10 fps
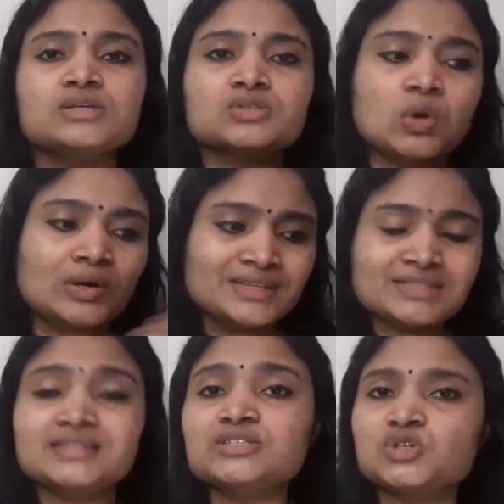So all these
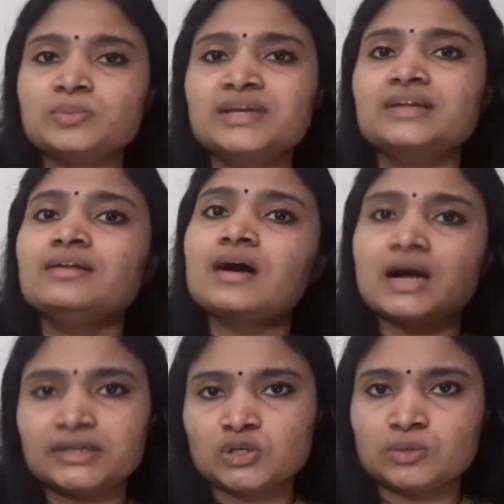things should be in
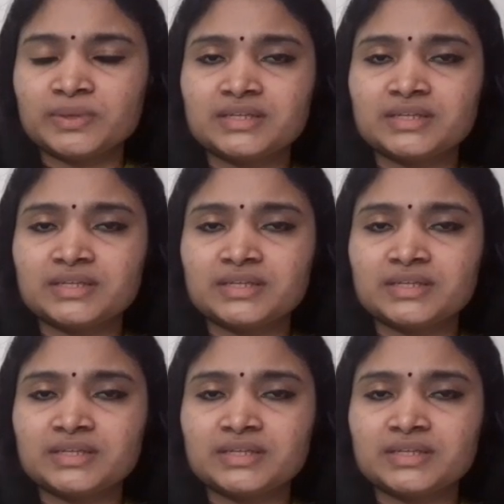hard copy,